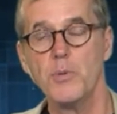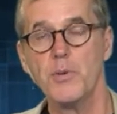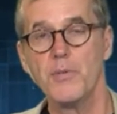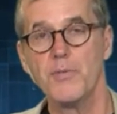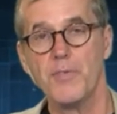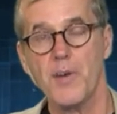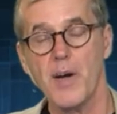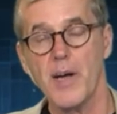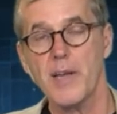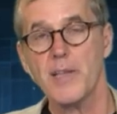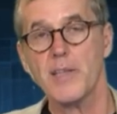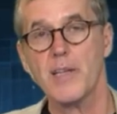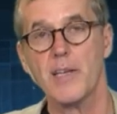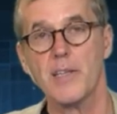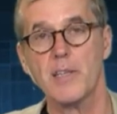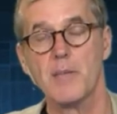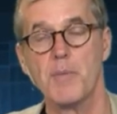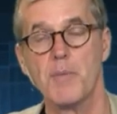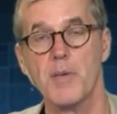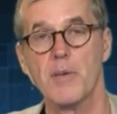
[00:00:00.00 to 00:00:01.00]
would find
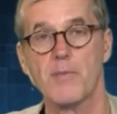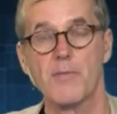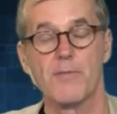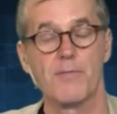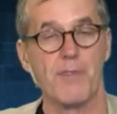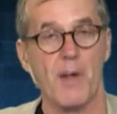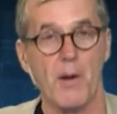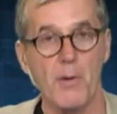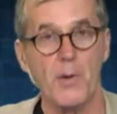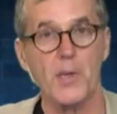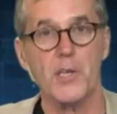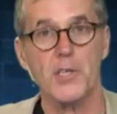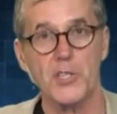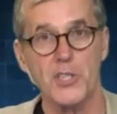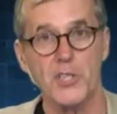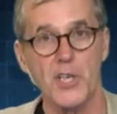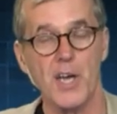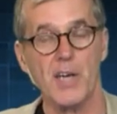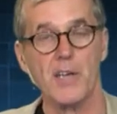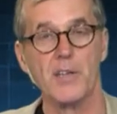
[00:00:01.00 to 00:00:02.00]
that to be a very
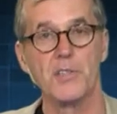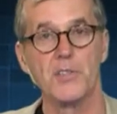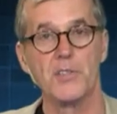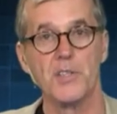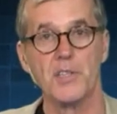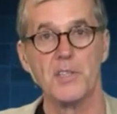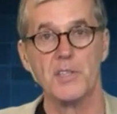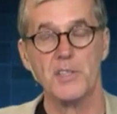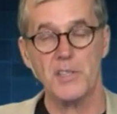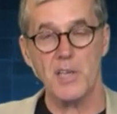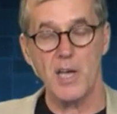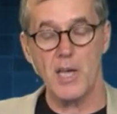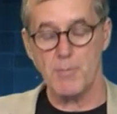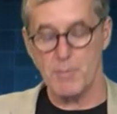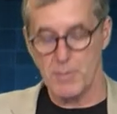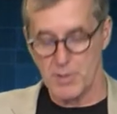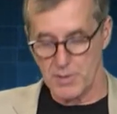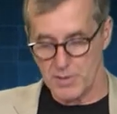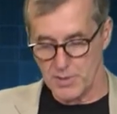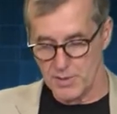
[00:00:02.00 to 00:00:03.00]
challenging
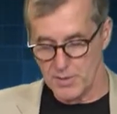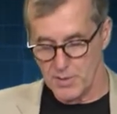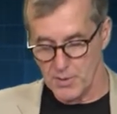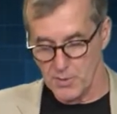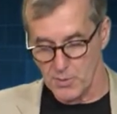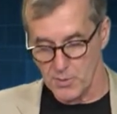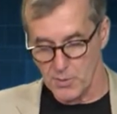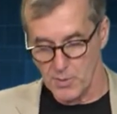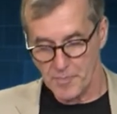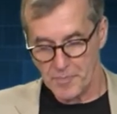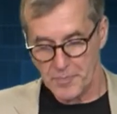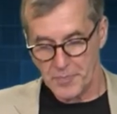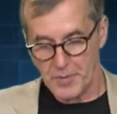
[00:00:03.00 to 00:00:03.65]
assignment to do.